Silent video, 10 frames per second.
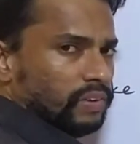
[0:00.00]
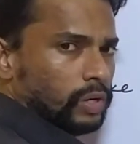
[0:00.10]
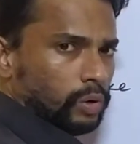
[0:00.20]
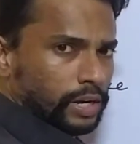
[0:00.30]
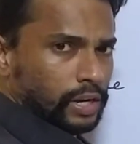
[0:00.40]

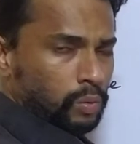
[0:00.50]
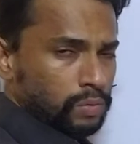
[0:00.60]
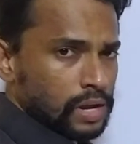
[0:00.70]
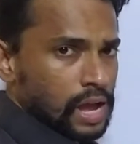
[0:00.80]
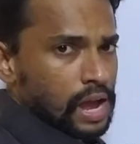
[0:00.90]
We'll note it
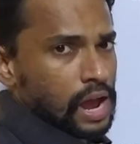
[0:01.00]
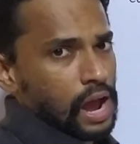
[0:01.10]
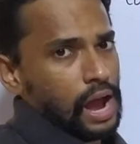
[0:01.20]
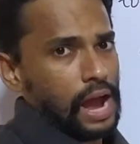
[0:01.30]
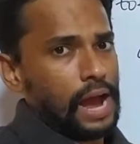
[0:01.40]
down.
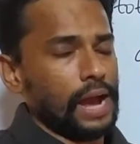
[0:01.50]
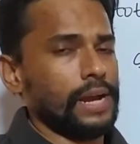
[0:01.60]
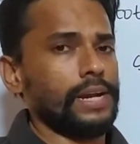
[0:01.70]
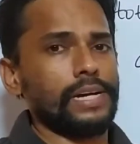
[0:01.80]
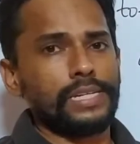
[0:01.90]

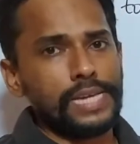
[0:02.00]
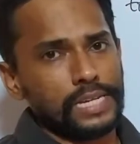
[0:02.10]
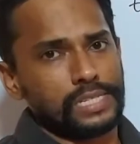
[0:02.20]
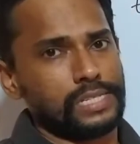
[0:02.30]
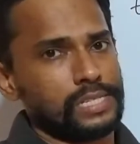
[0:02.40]
And
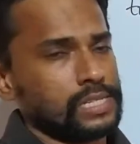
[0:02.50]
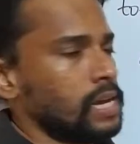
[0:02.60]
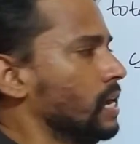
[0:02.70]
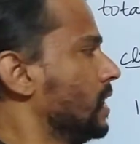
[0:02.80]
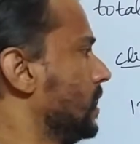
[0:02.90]

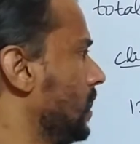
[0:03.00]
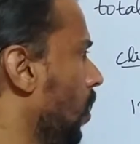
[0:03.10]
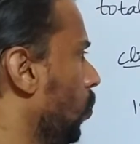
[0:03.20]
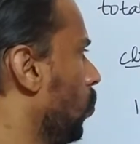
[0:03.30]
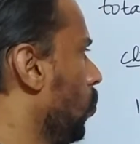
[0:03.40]
yes,
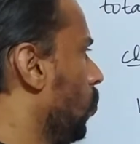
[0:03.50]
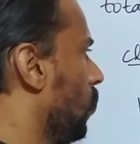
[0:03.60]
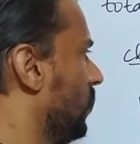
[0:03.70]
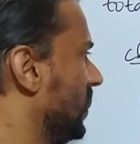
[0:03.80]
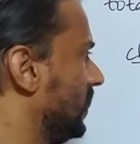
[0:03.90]
now
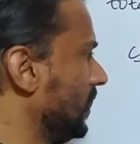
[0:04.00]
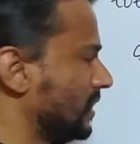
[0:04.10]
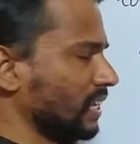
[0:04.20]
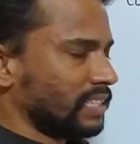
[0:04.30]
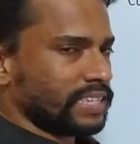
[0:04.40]
with
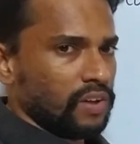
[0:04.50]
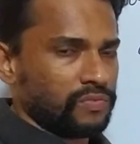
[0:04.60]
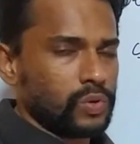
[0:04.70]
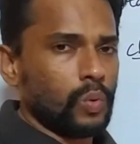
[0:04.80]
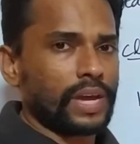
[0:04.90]
this
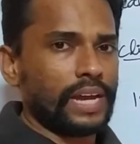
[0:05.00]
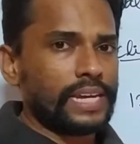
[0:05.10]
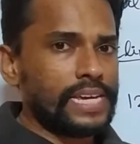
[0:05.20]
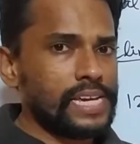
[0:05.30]
itself, you can